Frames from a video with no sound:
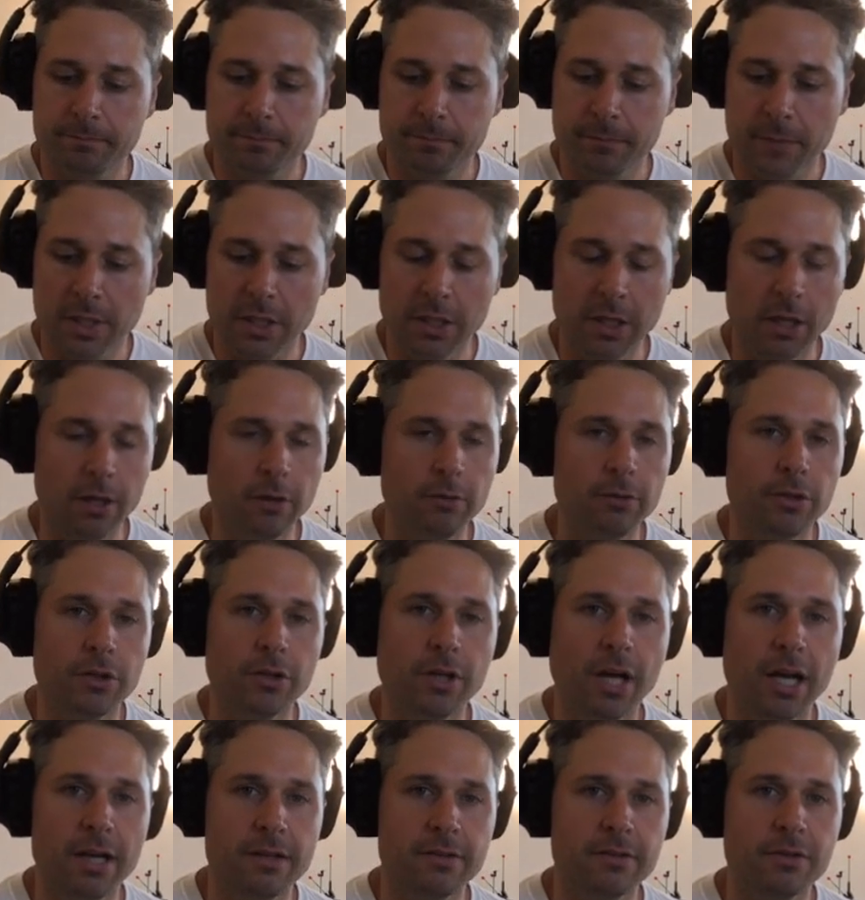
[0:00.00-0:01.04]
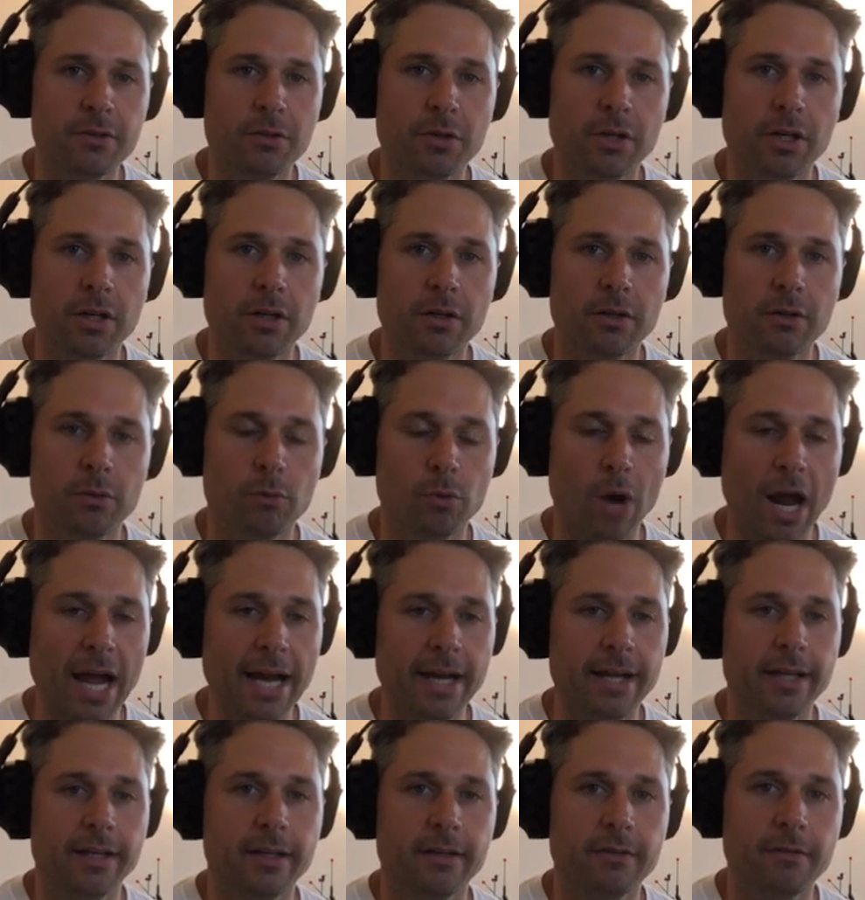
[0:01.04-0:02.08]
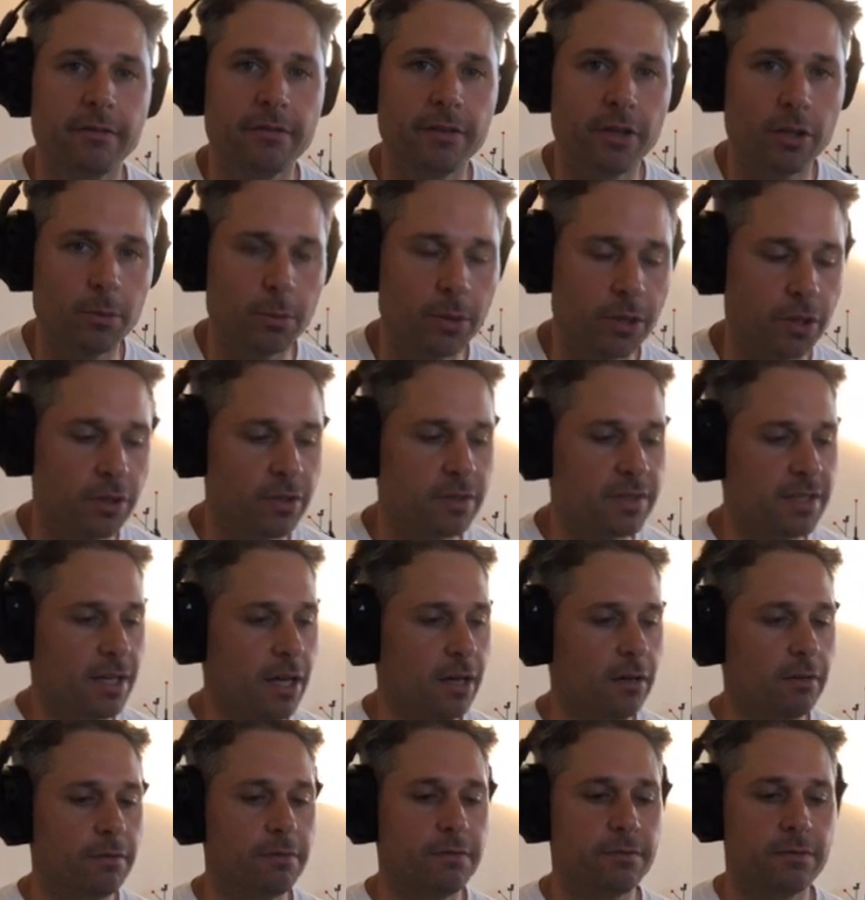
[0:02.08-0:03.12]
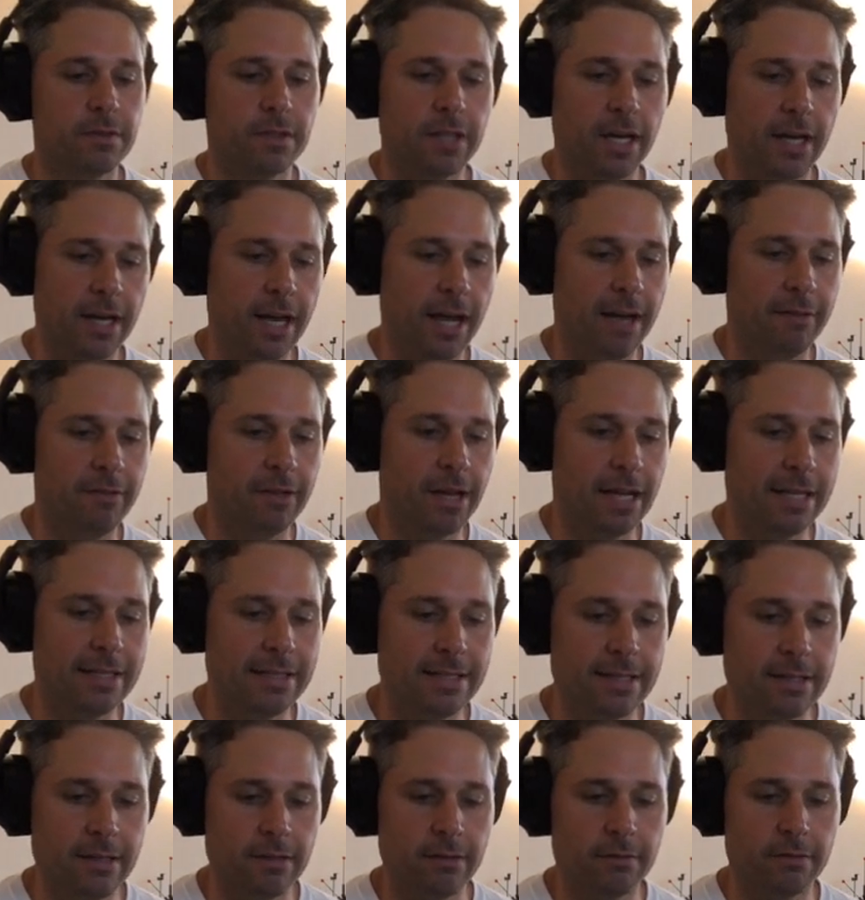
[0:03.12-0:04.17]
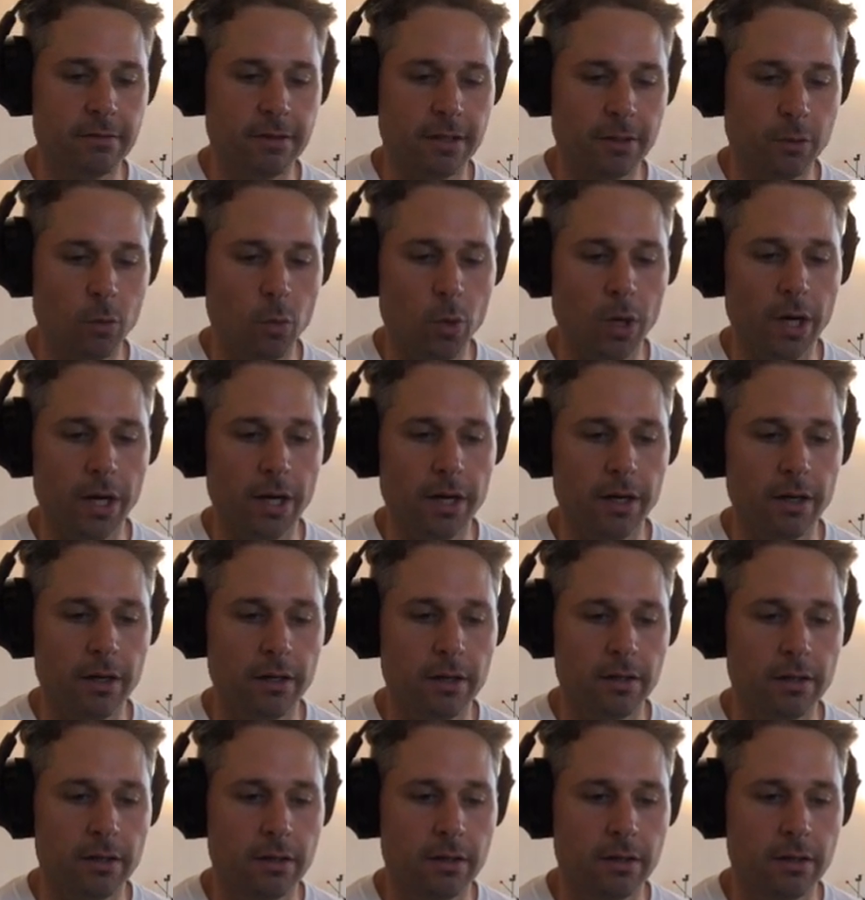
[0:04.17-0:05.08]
you guys who are writing and filming yourself kind of have an idea of like where